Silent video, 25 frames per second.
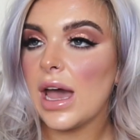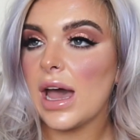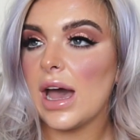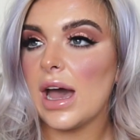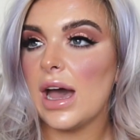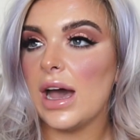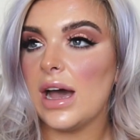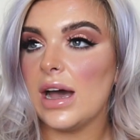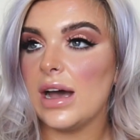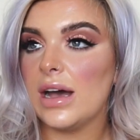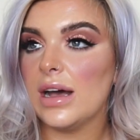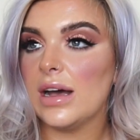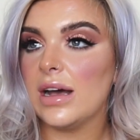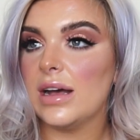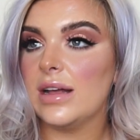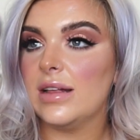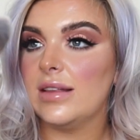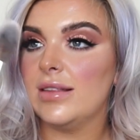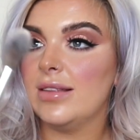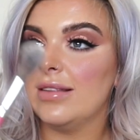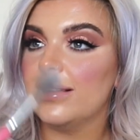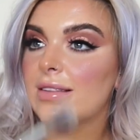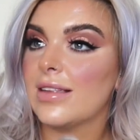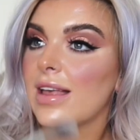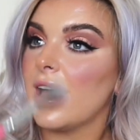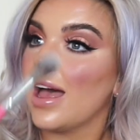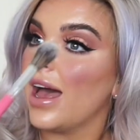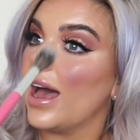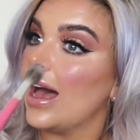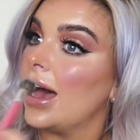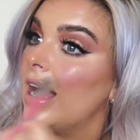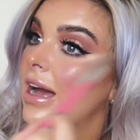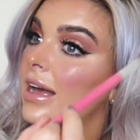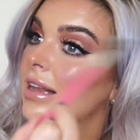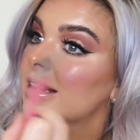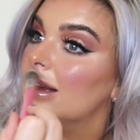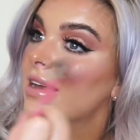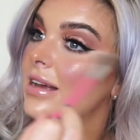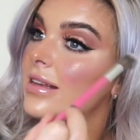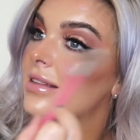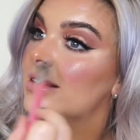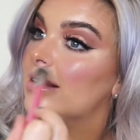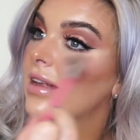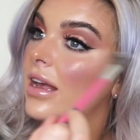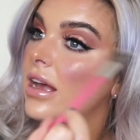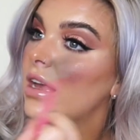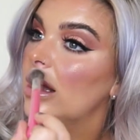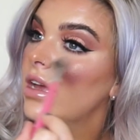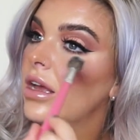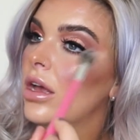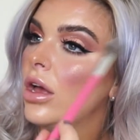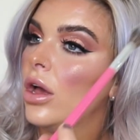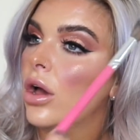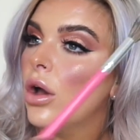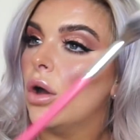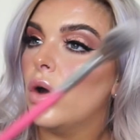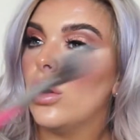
and highlighter,